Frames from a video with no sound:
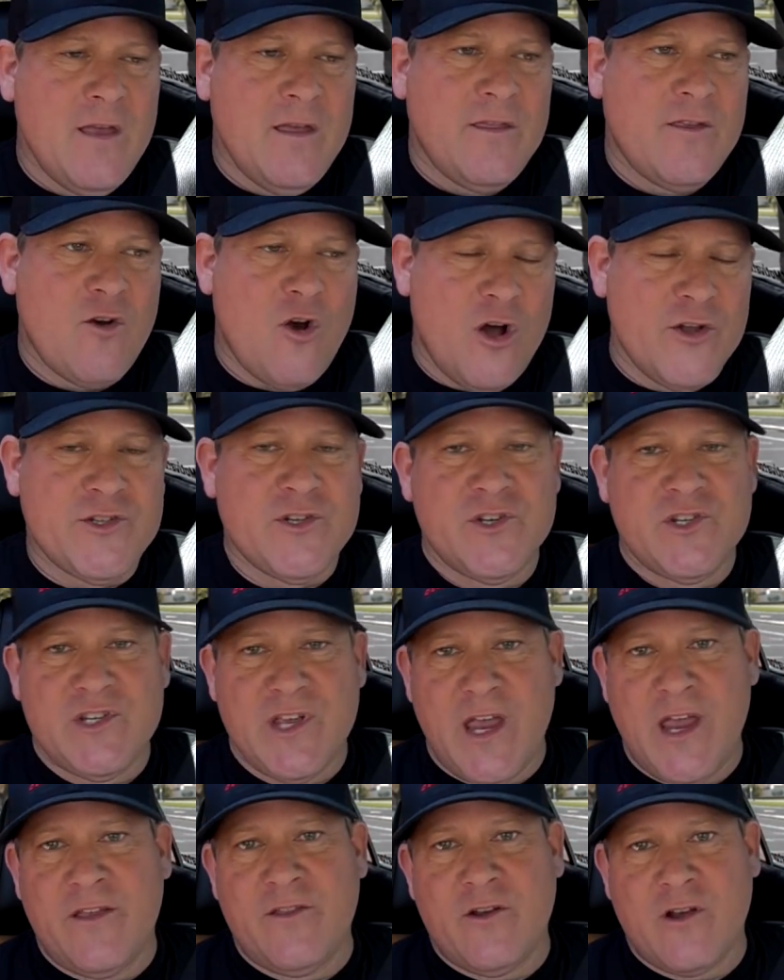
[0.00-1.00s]
They're also
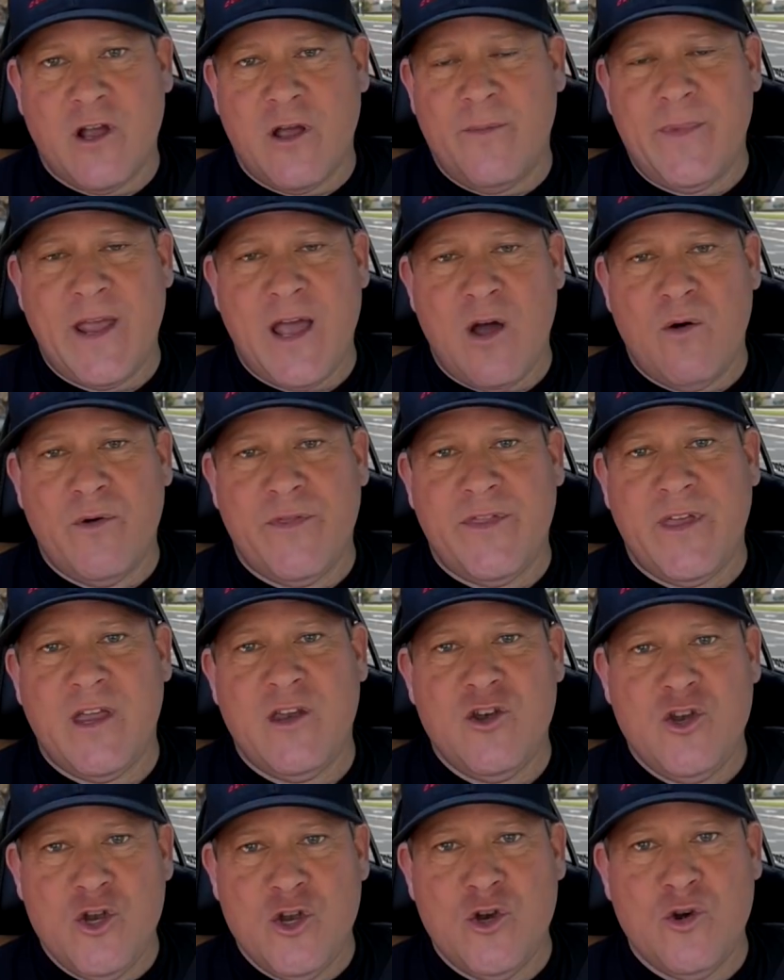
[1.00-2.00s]
saying they're coming out with a
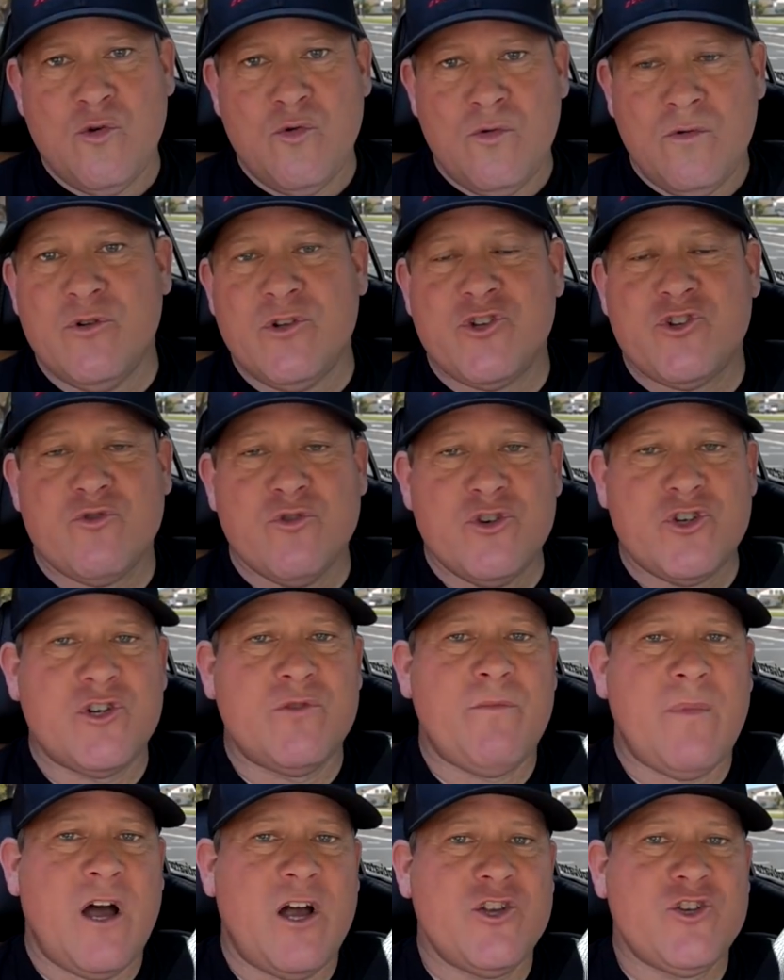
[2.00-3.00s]
new
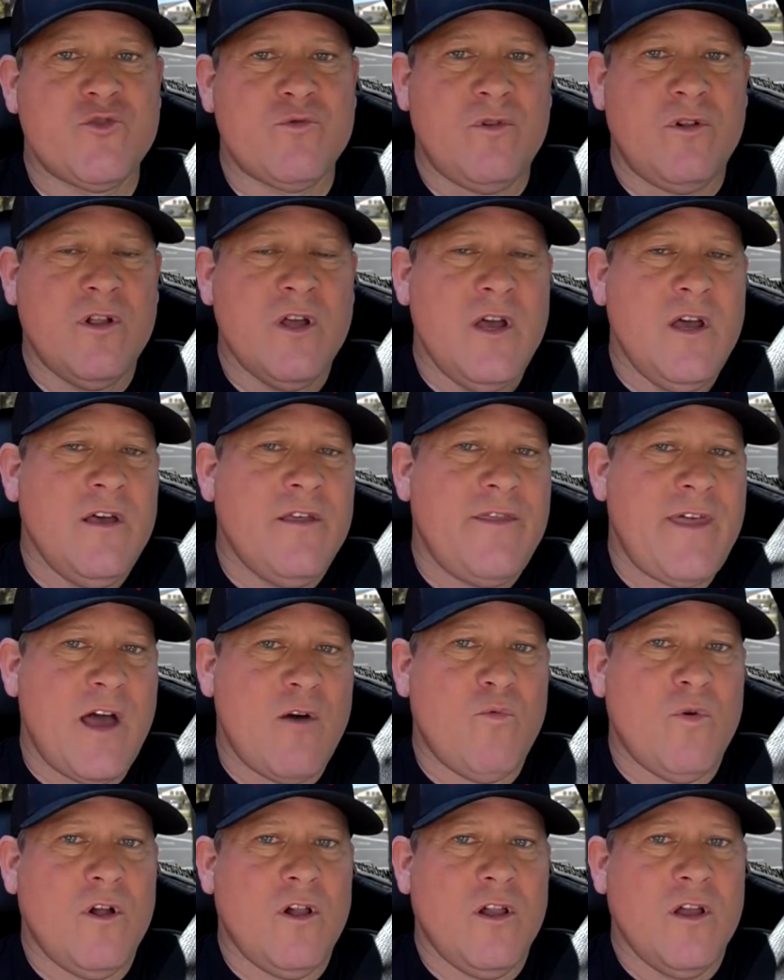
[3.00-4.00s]
intrusion module
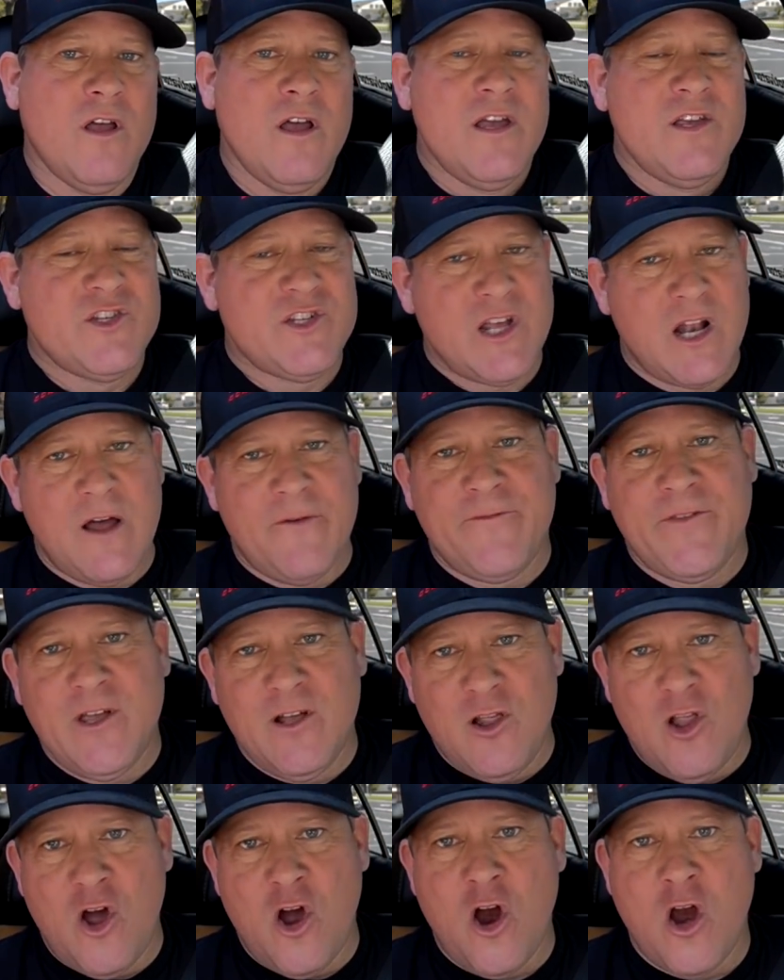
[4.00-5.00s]
that will set off the
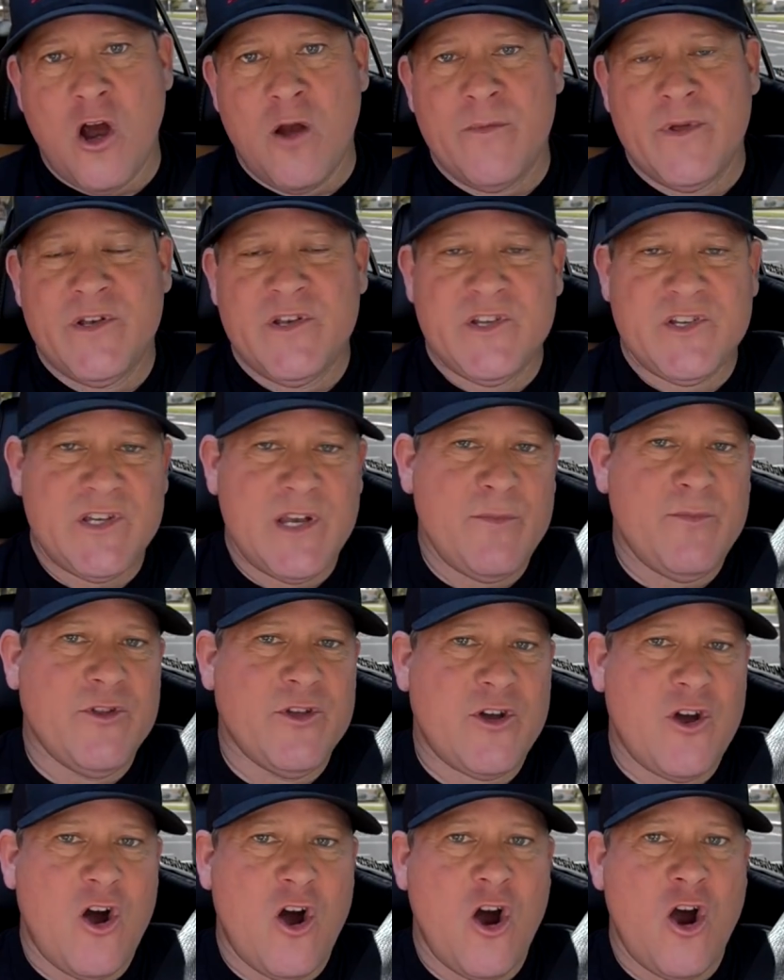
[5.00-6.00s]
alarm and disable
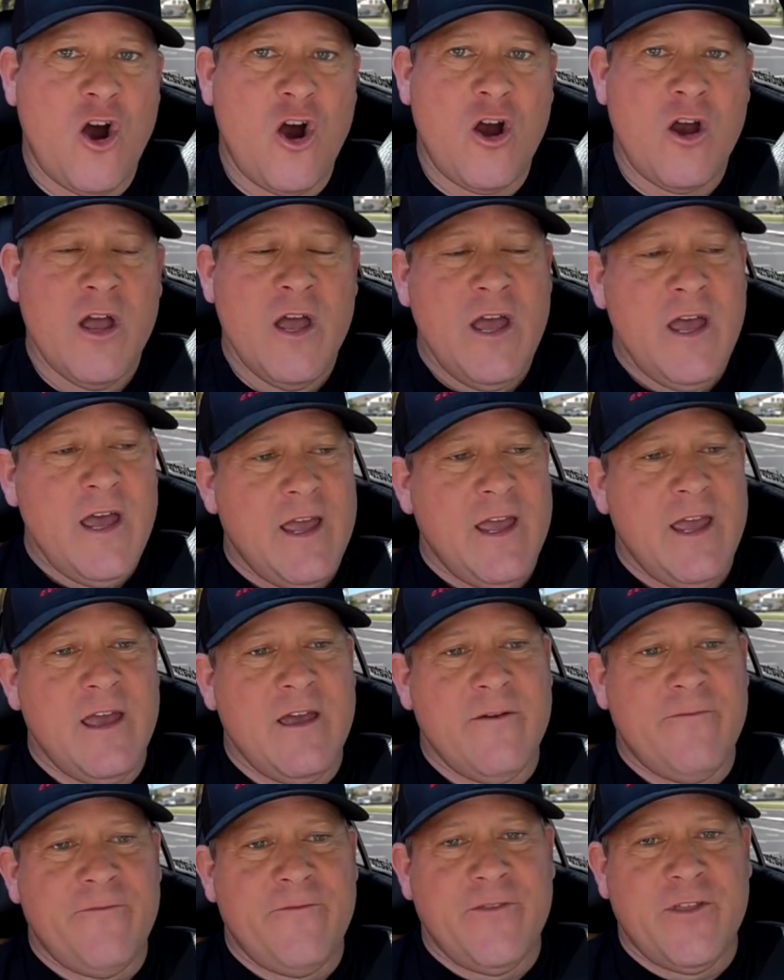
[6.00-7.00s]
the car
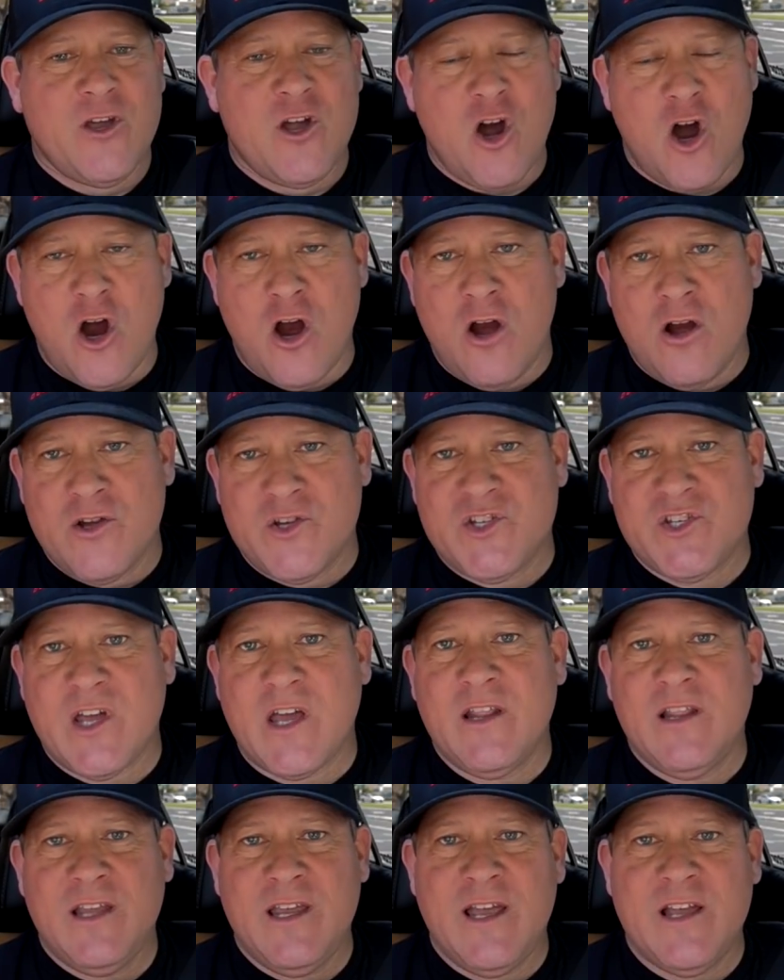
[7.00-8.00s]
if the car
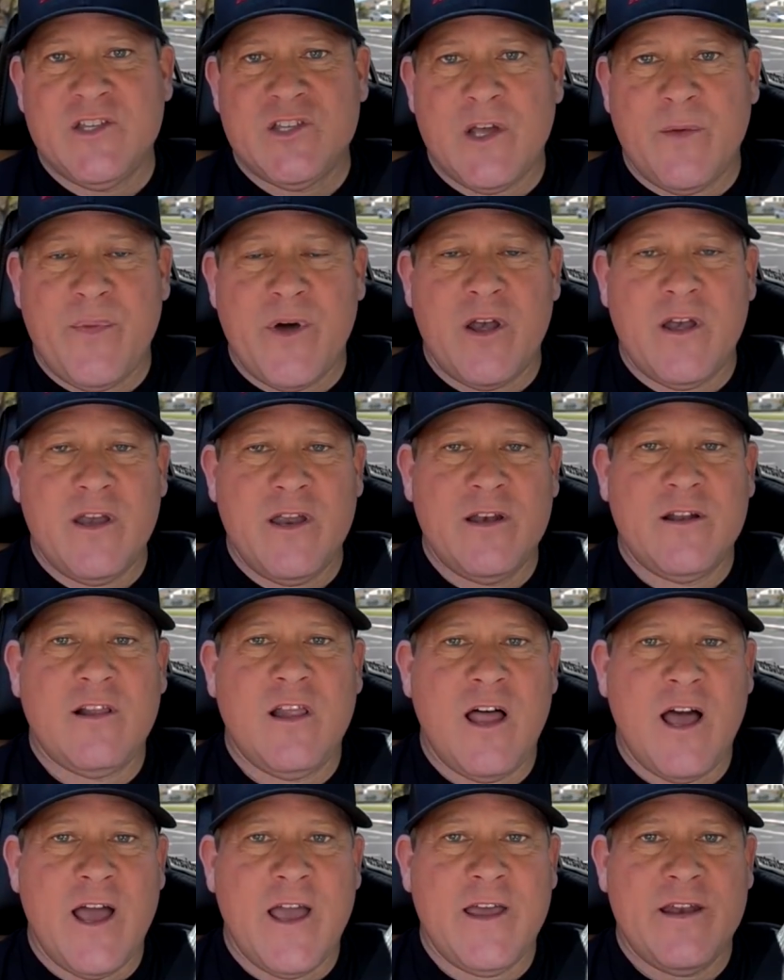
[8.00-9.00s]
suddenly ends up on an
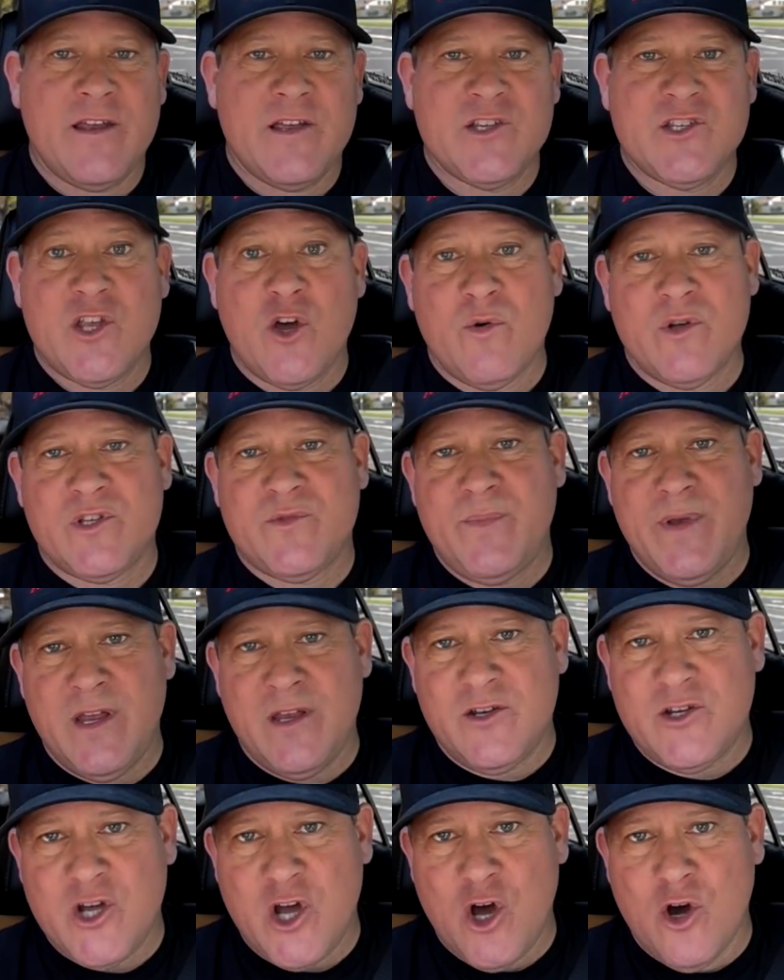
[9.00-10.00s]
incline as though it's
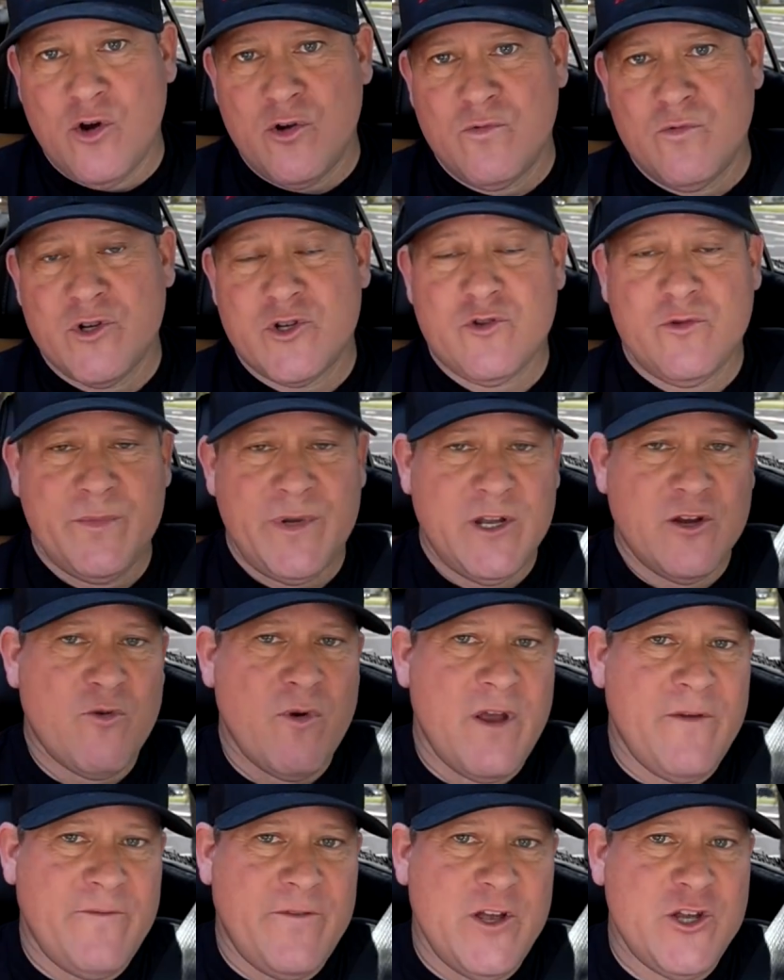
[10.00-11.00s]
being towed, which will be a
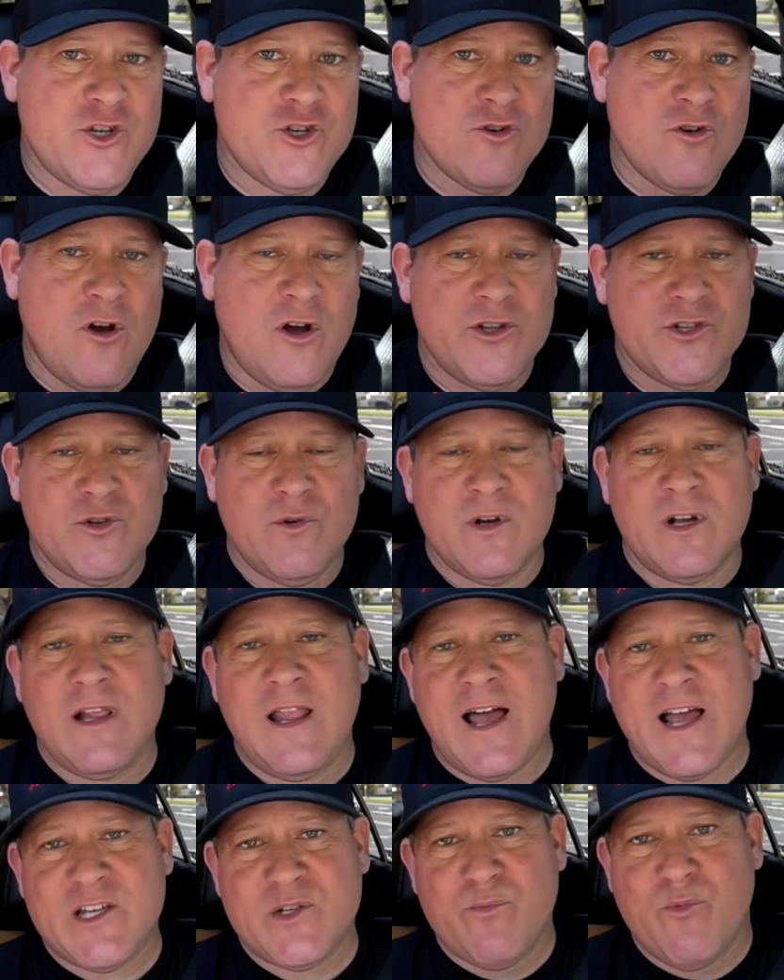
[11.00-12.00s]
great feature, also a
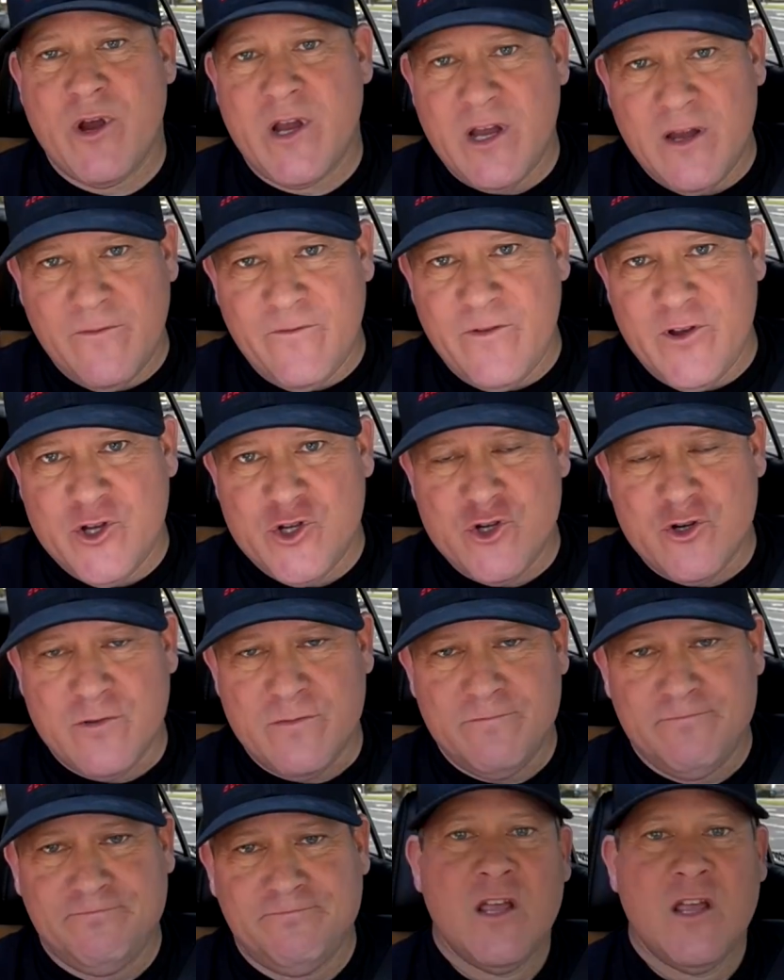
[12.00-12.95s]
glass breaking feature.